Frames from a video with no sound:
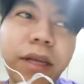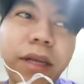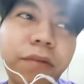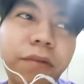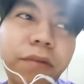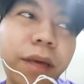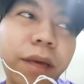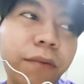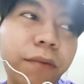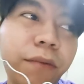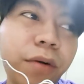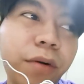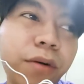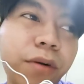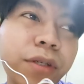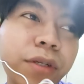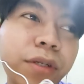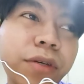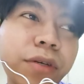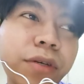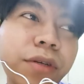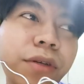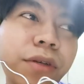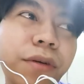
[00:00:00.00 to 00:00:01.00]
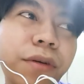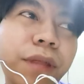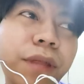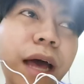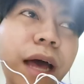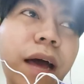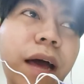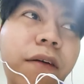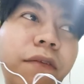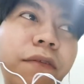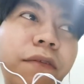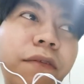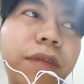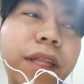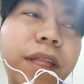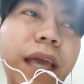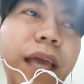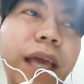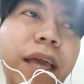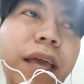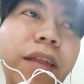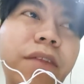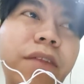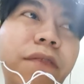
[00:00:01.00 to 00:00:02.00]
we, we also don't have that
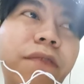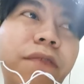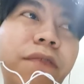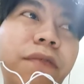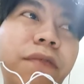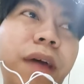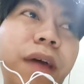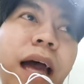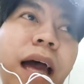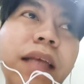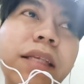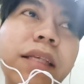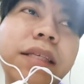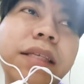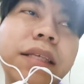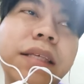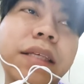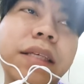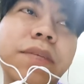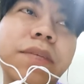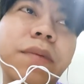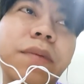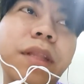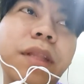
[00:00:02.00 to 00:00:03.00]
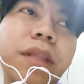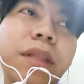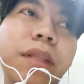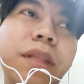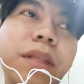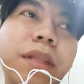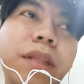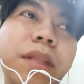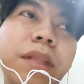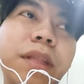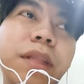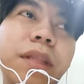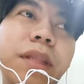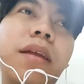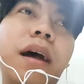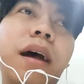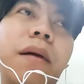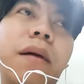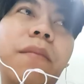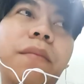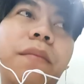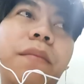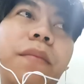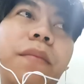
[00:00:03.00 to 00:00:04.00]
kind of access, but um,